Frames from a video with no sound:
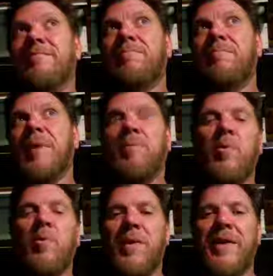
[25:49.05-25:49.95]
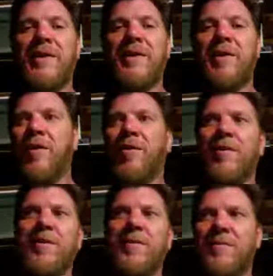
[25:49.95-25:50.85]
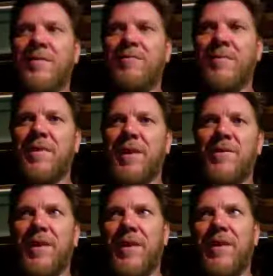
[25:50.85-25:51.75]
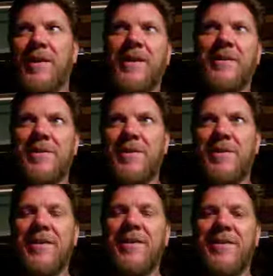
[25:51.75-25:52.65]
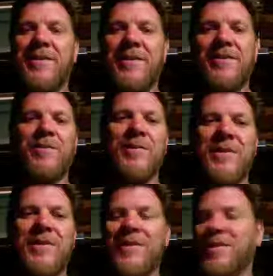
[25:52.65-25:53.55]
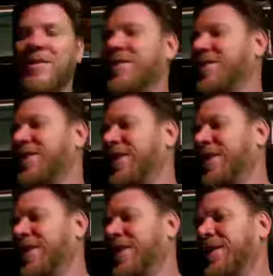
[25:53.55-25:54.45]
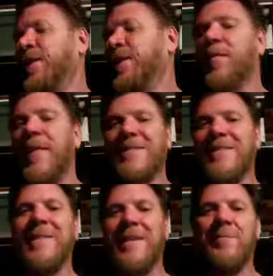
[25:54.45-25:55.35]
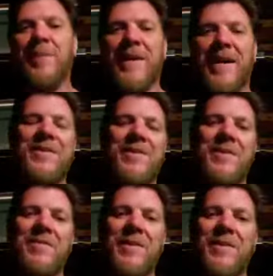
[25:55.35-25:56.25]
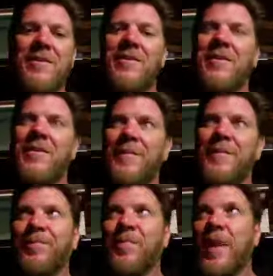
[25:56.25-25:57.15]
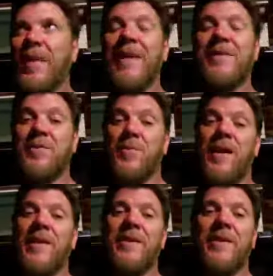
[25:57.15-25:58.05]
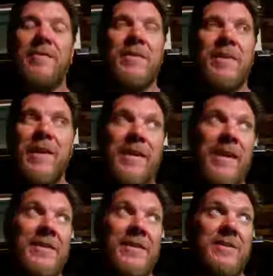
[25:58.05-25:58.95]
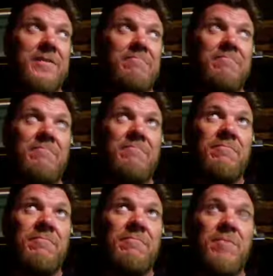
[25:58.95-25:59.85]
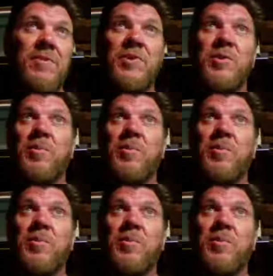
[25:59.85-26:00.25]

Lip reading: people within our country against its own citizens. You know, that's the implications of it. And that's the reality of it. And that's super